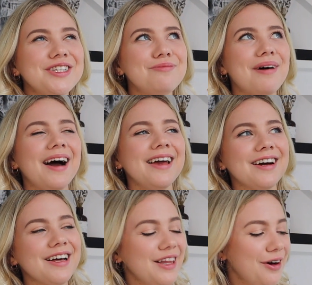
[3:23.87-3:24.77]
to buy a
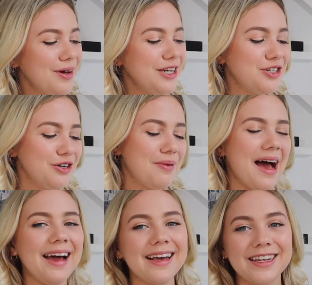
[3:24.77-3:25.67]
Chloe Drew
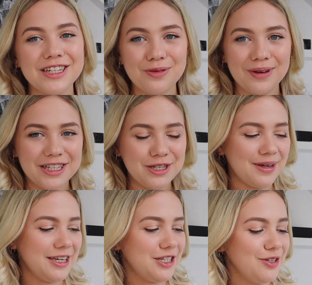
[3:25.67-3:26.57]
bag in
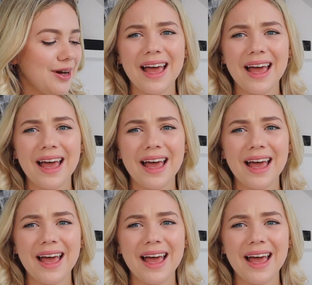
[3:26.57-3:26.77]
2022?